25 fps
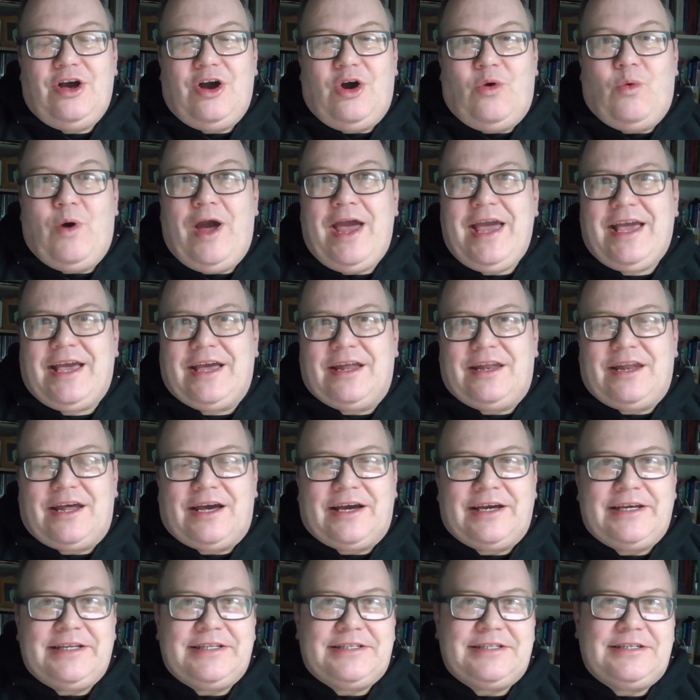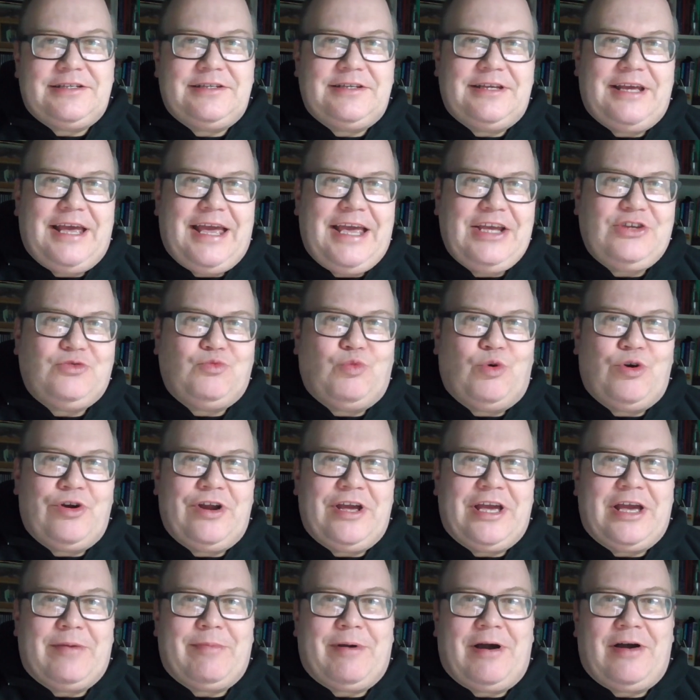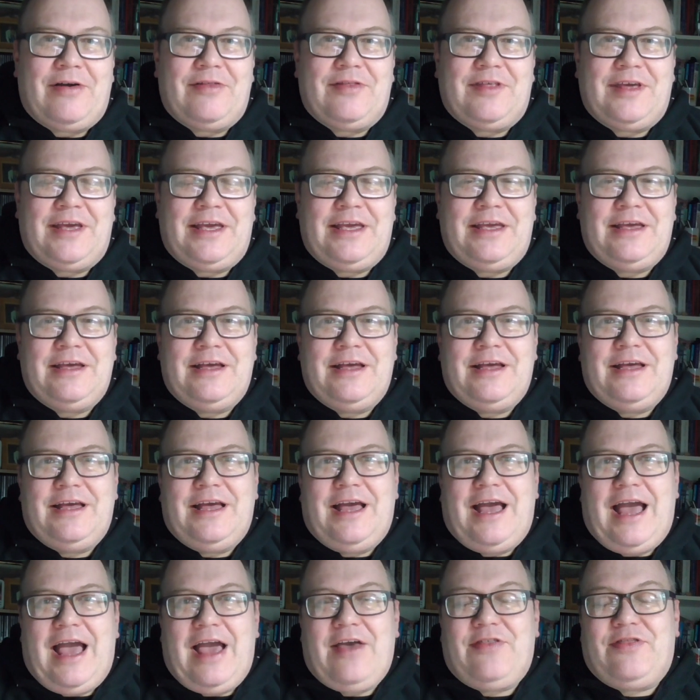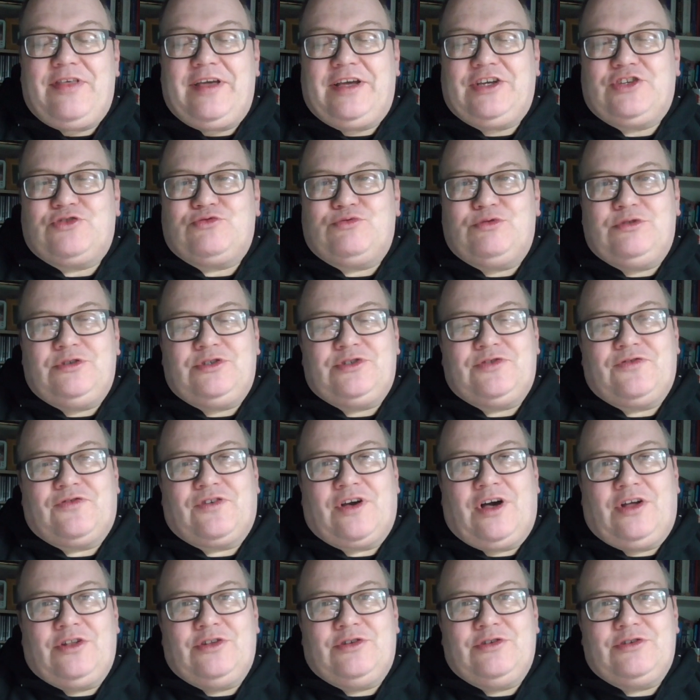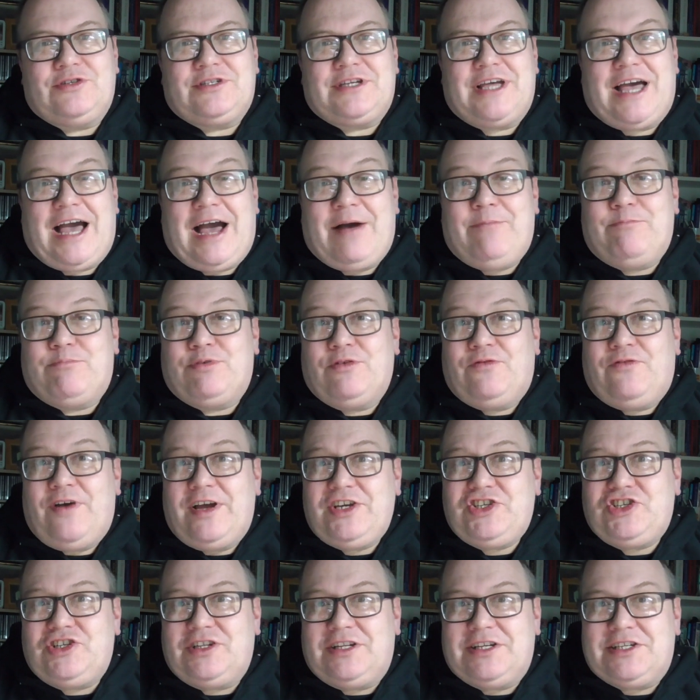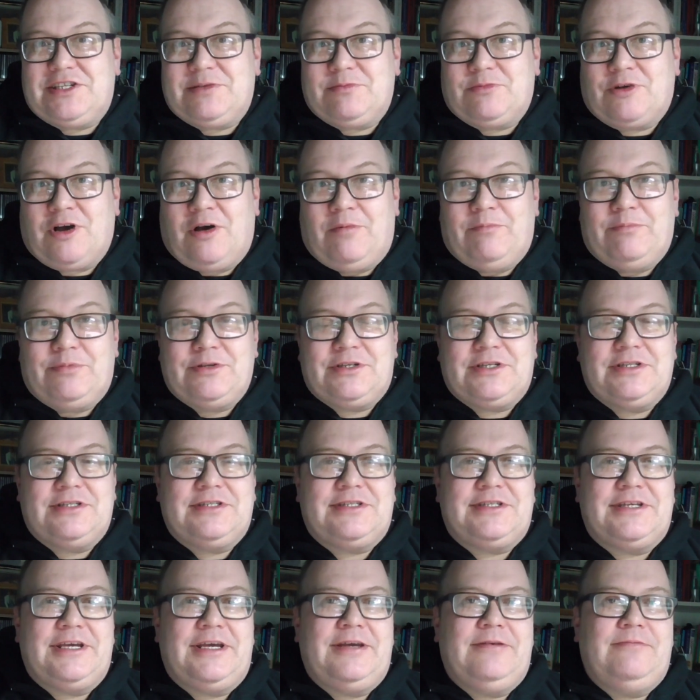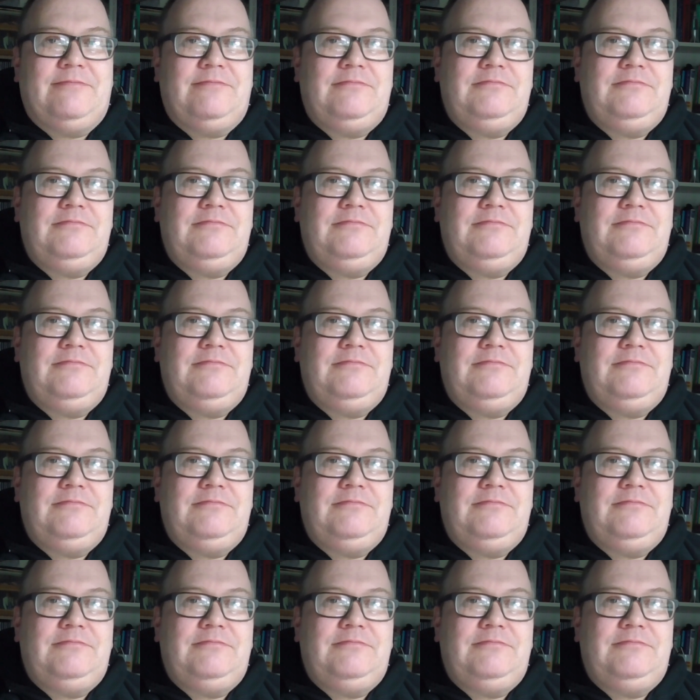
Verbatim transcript: awake at night is worrying about the ethics, rules of conduct and professionalism competency.